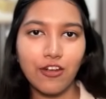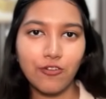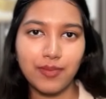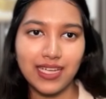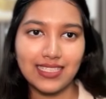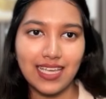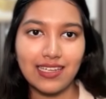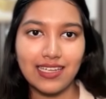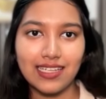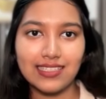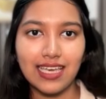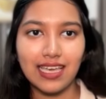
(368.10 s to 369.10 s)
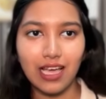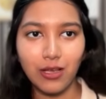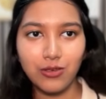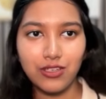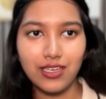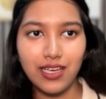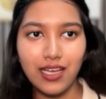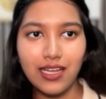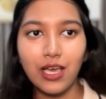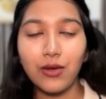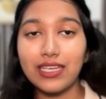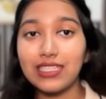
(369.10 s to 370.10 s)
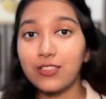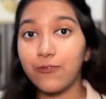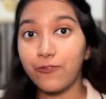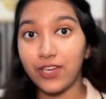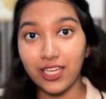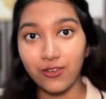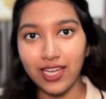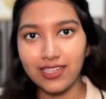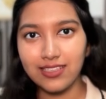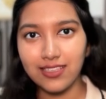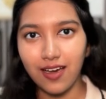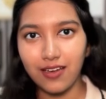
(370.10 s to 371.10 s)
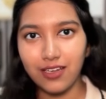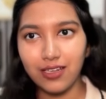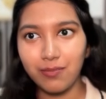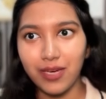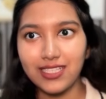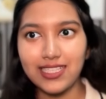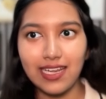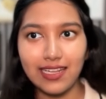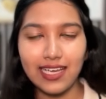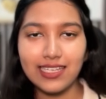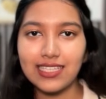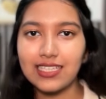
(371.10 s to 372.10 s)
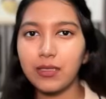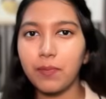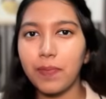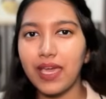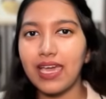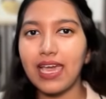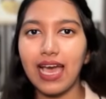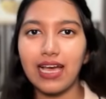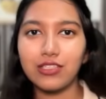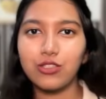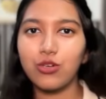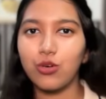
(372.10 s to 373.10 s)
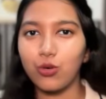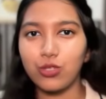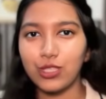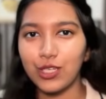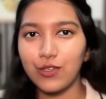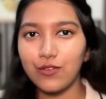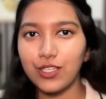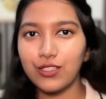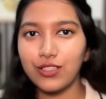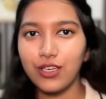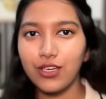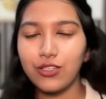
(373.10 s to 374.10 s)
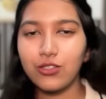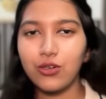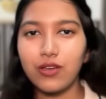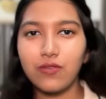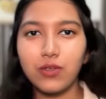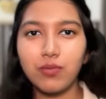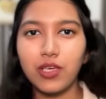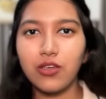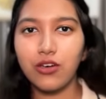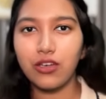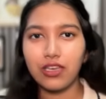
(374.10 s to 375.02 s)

of my Telnyx account. Now it is free to get started, but Telnyx is a pay-as-you-go service. So it would be good